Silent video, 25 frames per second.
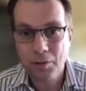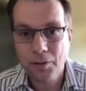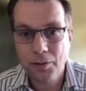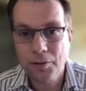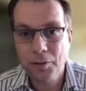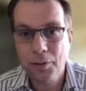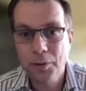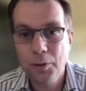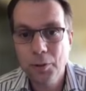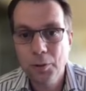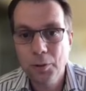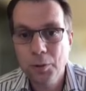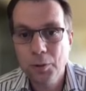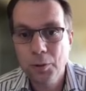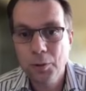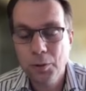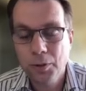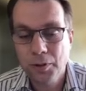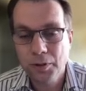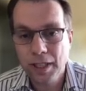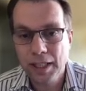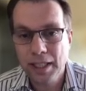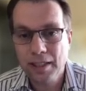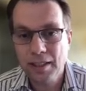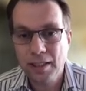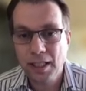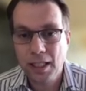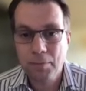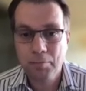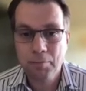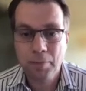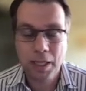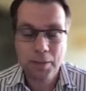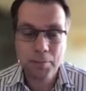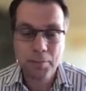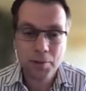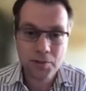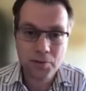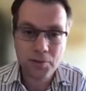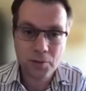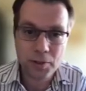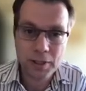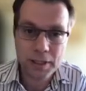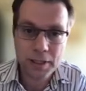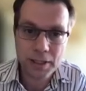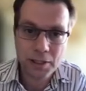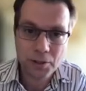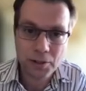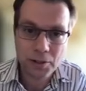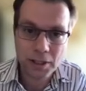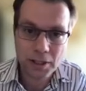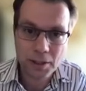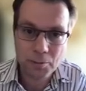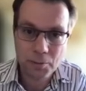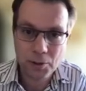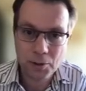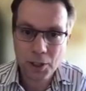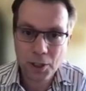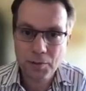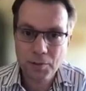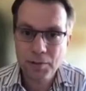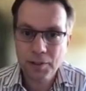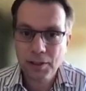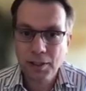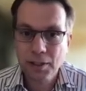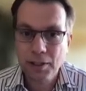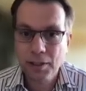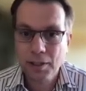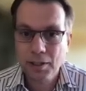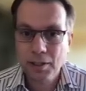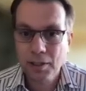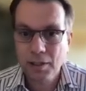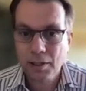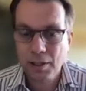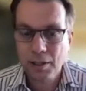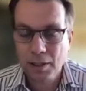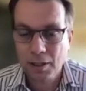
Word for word: through things like payments for ecosystem services,